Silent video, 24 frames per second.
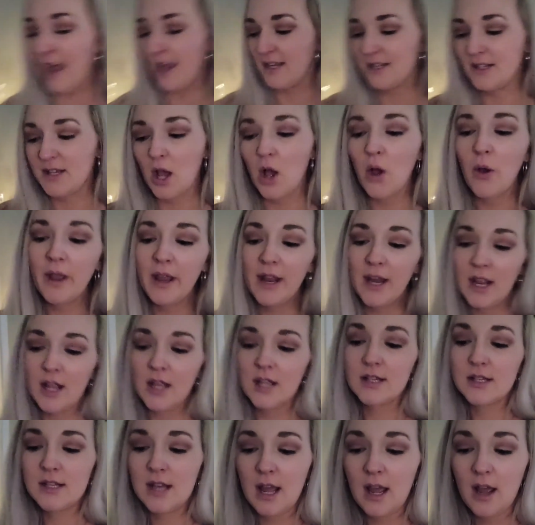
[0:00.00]
Okay,
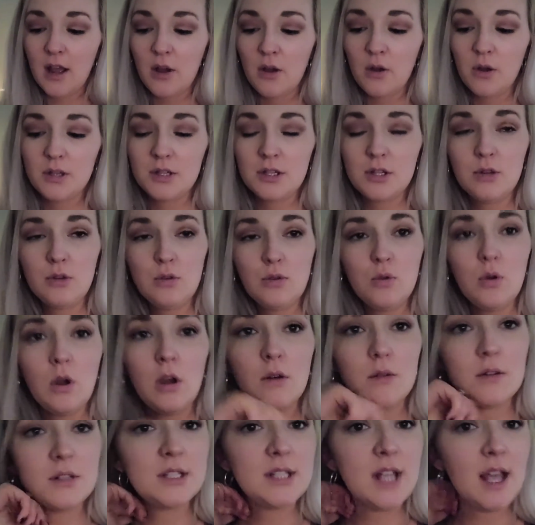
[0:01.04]
so it is now
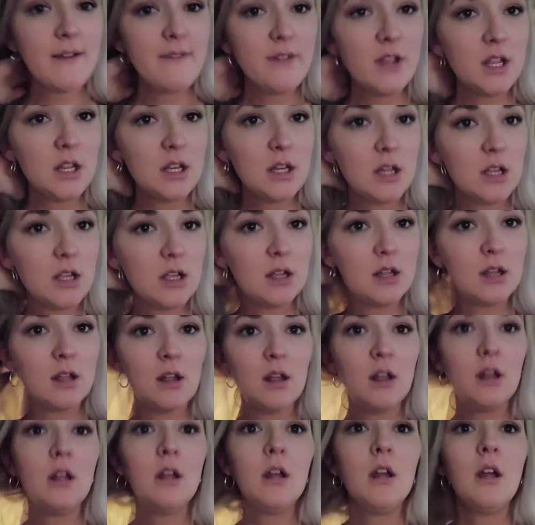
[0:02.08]

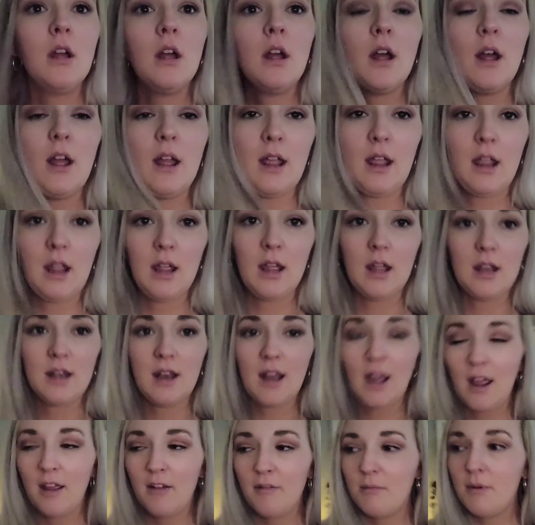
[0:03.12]
2:07
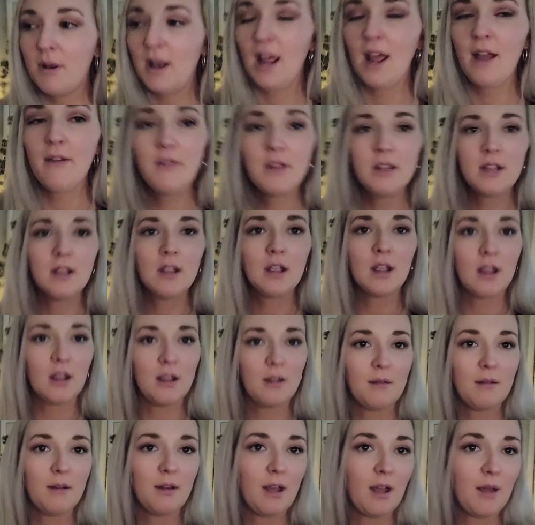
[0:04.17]
and I've been
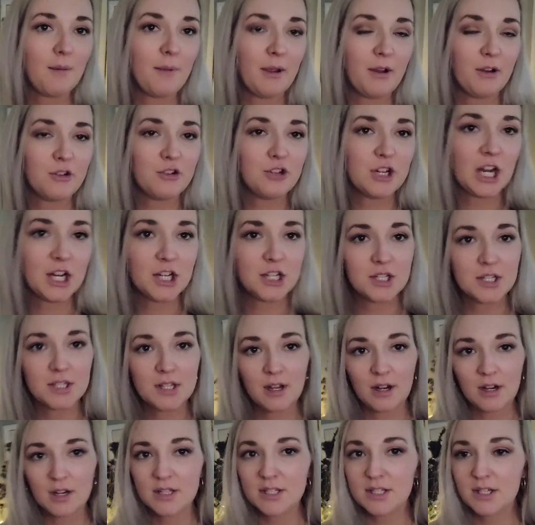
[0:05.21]
having my
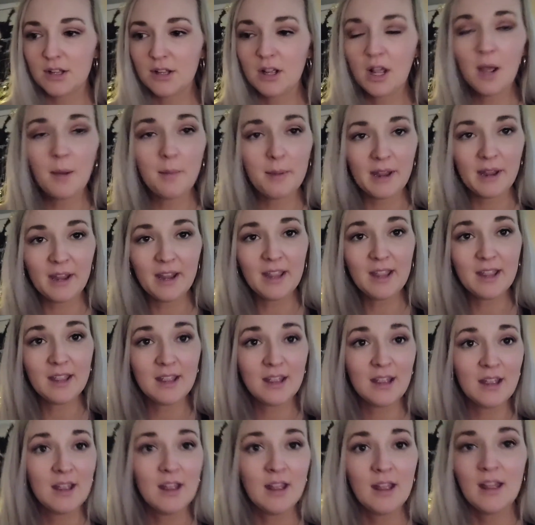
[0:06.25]
contractions are still
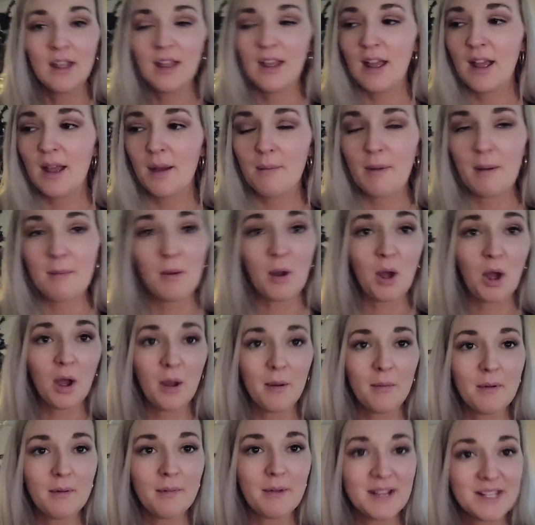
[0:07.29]
coming.
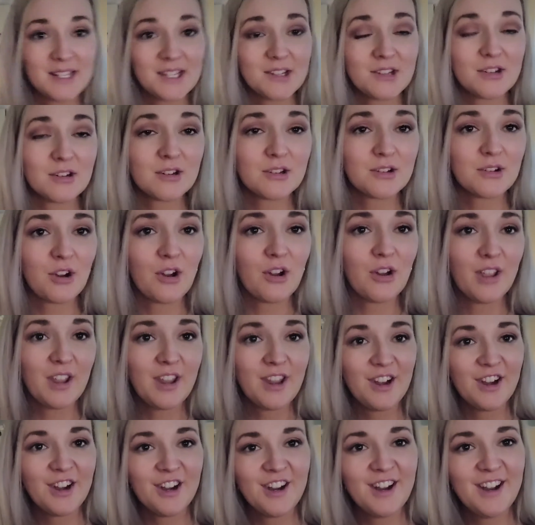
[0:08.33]
My mom and my sisters
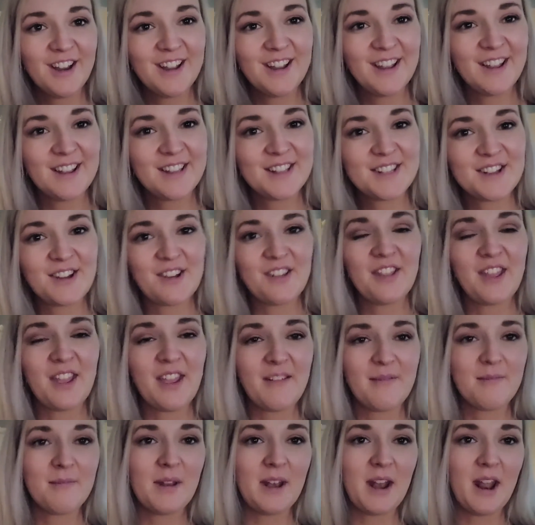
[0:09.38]
are all here,
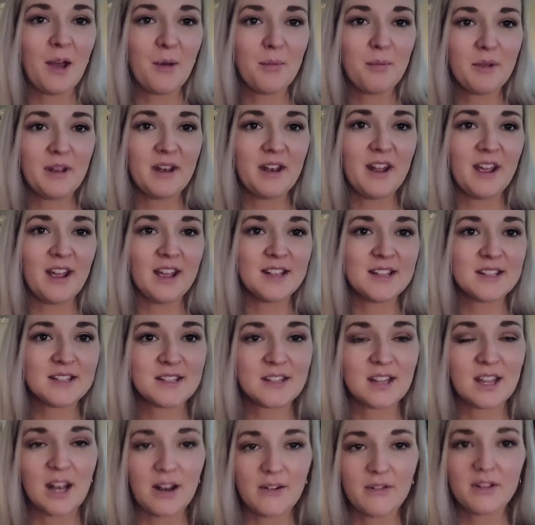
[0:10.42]
so they have been helping
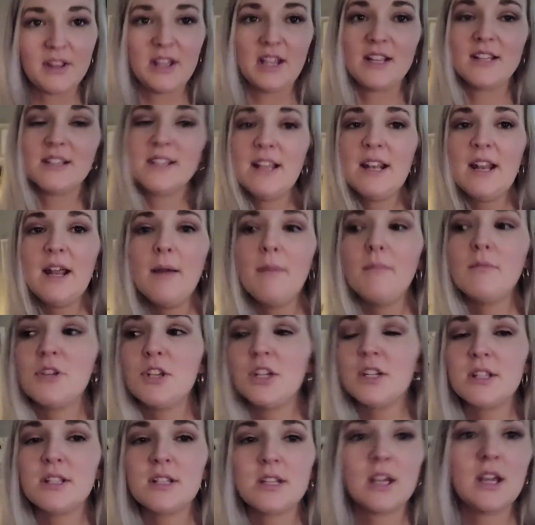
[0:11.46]
us get everything set
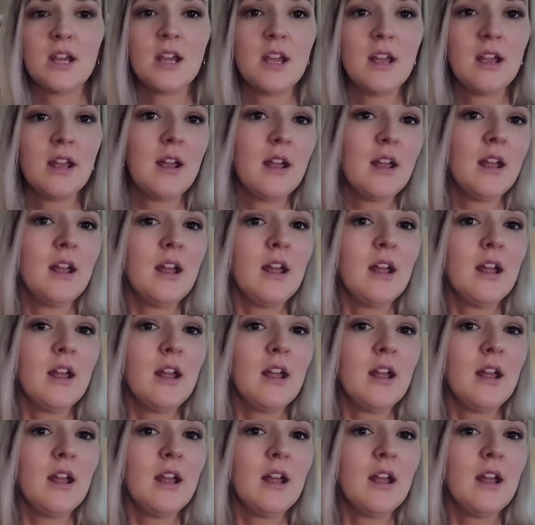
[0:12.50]
up, just